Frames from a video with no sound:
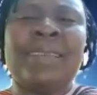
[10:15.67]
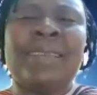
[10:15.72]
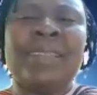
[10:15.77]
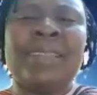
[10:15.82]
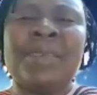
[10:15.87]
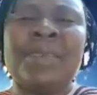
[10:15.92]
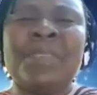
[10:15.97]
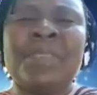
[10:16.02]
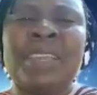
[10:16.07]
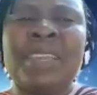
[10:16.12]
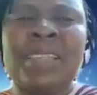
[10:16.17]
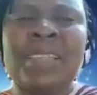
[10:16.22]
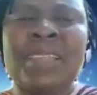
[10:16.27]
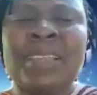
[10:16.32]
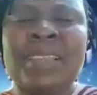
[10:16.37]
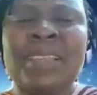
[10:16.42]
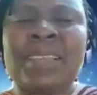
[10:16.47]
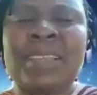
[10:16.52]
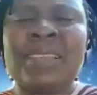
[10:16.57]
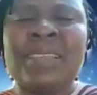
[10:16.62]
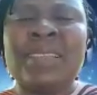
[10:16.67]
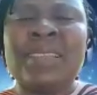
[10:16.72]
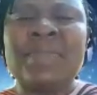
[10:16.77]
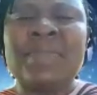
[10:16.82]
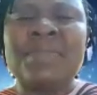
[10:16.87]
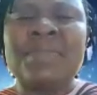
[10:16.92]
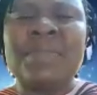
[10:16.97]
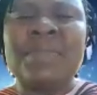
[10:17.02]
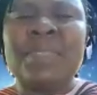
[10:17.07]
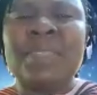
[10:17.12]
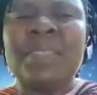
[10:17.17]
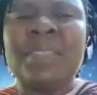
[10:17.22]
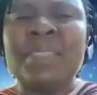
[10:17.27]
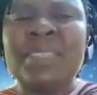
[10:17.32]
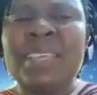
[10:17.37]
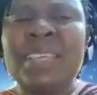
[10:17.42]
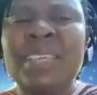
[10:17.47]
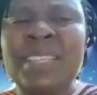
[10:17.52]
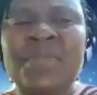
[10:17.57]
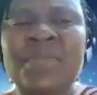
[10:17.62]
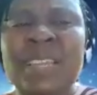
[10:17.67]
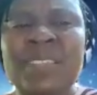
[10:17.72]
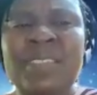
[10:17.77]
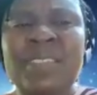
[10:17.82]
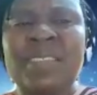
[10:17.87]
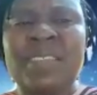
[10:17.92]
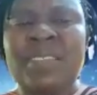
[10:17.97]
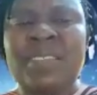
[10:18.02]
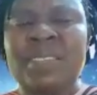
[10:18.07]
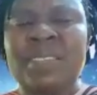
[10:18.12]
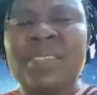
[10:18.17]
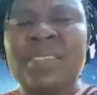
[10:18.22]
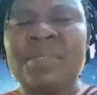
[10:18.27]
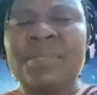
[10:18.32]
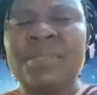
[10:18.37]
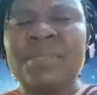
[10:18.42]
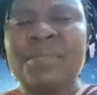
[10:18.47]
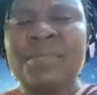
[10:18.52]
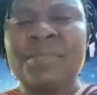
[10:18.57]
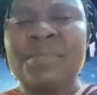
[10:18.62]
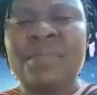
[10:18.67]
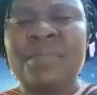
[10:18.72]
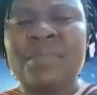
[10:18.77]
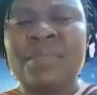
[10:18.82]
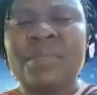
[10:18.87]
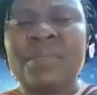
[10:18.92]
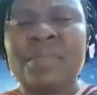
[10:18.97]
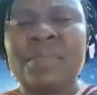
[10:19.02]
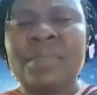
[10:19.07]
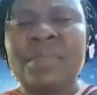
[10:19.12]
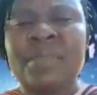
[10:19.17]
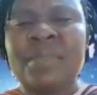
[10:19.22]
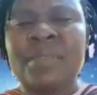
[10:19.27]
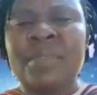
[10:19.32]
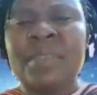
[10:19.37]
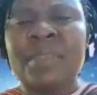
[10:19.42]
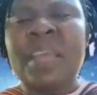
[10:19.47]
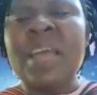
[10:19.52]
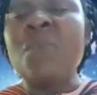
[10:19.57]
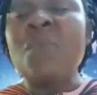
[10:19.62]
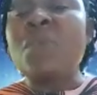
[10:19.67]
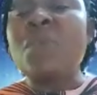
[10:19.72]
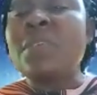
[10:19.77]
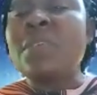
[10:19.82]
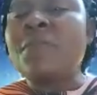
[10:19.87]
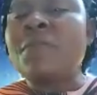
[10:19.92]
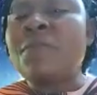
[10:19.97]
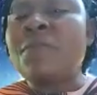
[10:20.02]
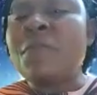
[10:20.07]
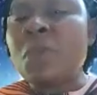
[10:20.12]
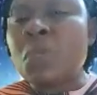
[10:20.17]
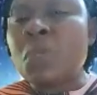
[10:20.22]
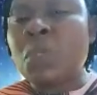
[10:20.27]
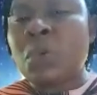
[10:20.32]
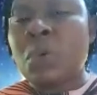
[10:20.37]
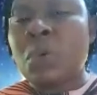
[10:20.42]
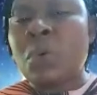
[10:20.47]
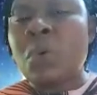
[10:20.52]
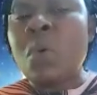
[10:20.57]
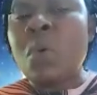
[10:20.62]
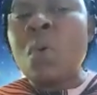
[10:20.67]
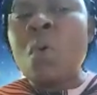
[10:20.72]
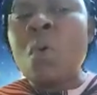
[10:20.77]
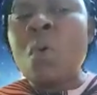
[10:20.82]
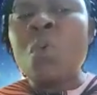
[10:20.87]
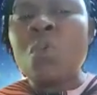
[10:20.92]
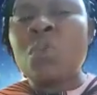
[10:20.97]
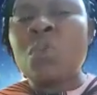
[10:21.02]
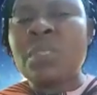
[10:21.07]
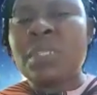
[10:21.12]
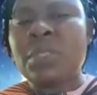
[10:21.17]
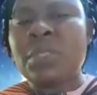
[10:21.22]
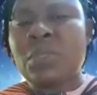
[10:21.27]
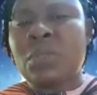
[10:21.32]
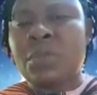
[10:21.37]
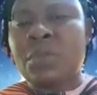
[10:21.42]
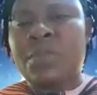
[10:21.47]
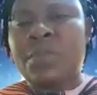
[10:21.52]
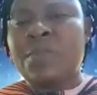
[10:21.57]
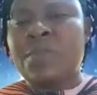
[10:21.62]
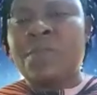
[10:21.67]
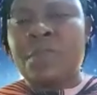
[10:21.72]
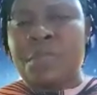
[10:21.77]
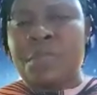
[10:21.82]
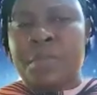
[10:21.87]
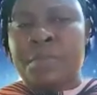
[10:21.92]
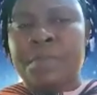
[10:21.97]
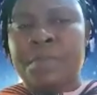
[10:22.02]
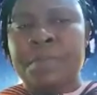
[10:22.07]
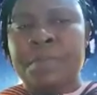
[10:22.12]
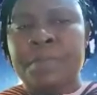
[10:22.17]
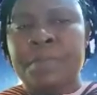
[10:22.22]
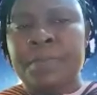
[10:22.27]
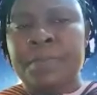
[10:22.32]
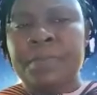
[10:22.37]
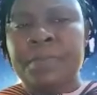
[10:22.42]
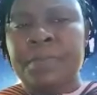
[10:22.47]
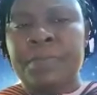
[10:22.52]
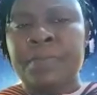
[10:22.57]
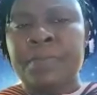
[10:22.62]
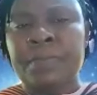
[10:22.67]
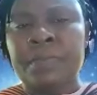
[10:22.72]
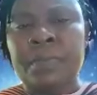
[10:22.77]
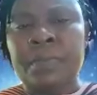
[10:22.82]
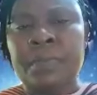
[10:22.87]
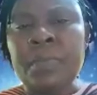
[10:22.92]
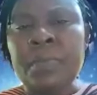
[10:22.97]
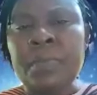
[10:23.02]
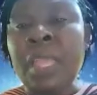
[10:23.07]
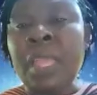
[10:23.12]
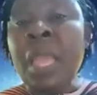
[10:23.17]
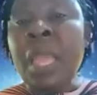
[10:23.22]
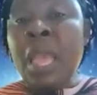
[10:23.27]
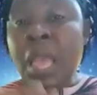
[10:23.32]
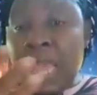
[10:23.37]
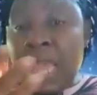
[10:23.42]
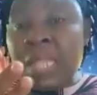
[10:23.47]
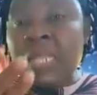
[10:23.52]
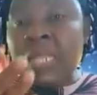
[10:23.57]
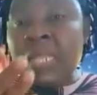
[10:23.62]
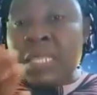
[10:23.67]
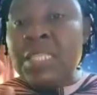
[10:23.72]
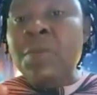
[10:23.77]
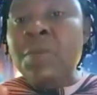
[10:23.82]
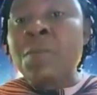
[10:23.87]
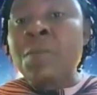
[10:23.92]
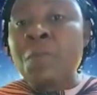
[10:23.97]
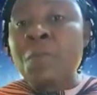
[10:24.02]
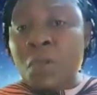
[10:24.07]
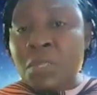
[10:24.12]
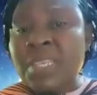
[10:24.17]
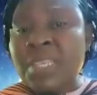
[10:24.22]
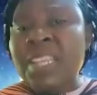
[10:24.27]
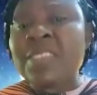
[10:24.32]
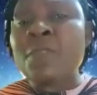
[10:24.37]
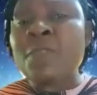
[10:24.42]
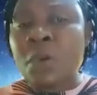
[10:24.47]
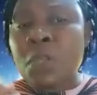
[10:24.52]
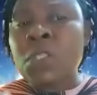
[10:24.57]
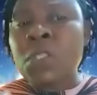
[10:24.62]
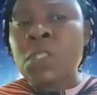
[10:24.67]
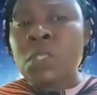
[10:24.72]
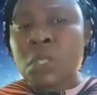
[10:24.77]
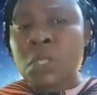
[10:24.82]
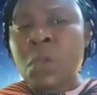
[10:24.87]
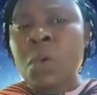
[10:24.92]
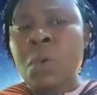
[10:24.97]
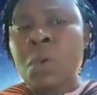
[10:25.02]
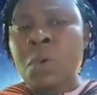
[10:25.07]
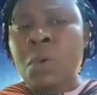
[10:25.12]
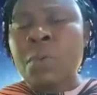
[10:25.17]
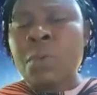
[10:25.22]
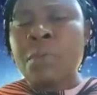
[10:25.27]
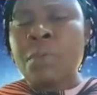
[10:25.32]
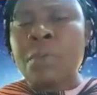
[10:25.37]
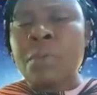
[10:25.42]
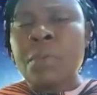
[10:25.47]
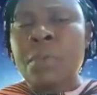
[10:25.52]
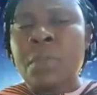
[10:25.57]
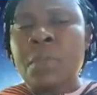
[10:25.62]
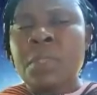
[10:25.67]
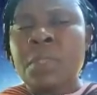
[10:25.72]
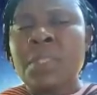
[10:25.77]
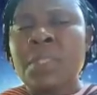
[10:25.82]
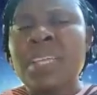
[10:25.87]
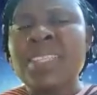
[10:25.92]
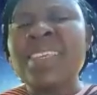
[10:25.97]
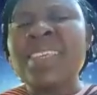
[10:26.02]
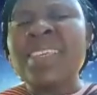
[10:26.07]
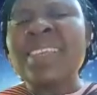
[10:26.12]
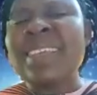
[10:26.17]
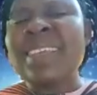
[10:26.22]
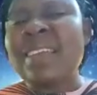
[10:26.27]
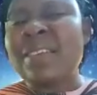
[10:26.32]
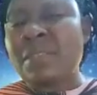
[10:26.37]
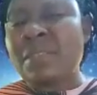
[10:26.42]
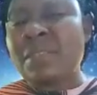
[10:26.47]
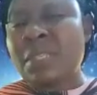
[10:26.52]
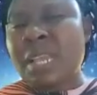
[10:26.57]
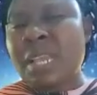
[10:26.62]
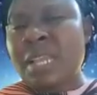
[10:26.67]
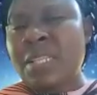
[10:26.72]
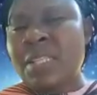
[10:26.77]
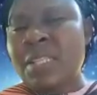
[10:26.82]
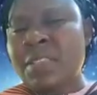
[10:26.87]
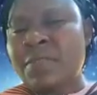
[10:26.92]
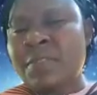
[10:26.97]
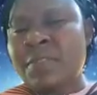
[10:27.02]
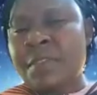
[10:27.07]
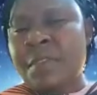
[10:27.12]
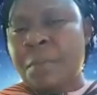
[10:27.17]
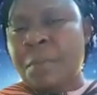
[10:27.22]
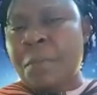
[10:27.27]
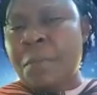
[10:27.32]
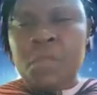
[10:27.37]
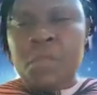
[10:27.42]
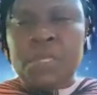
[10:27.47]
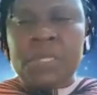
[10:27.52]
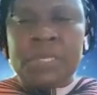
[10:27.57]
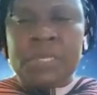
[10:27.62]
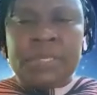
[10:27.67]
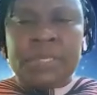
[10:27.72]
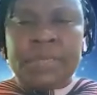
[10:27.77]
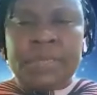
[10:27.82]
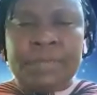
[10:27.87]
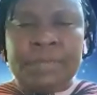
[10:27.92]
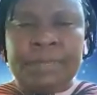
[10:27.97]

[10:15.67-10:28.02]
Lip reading: economically disadvantaged and with the future holding nothing for them. And it is important for us to know that a girl child is very important.